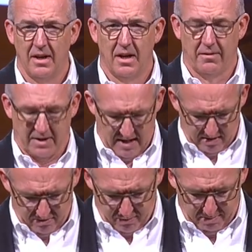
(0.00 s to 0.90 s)
of a
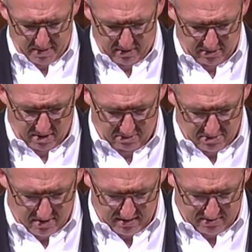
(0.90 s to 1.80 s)
college football
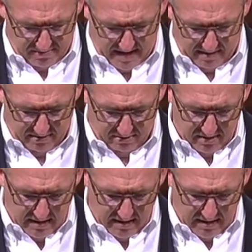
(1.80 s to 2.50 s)
coach. His father,